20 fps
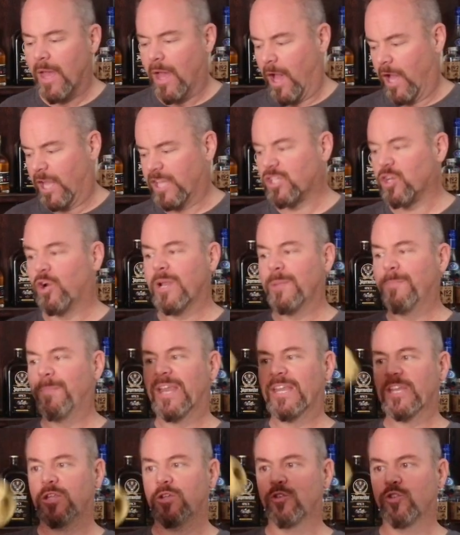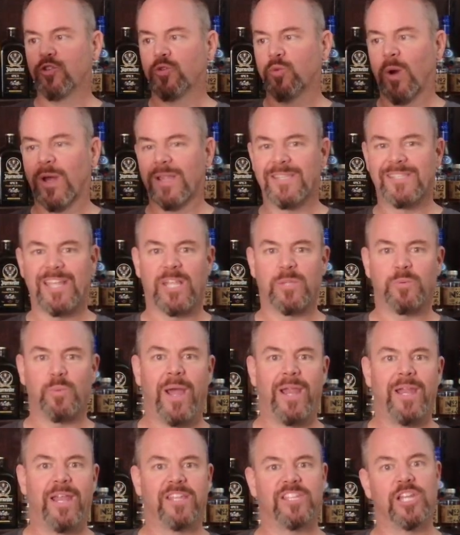It's already been used once. That's
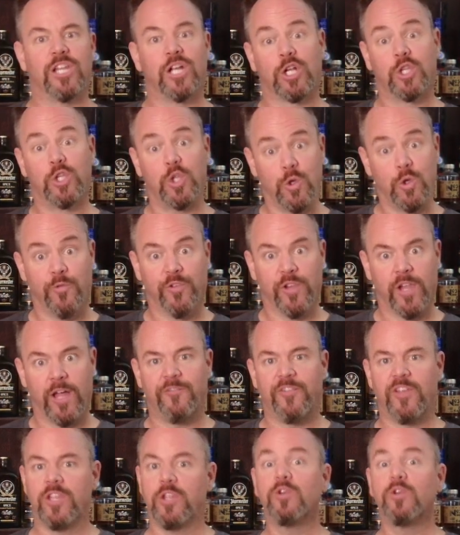why it doesn't look too fluffy.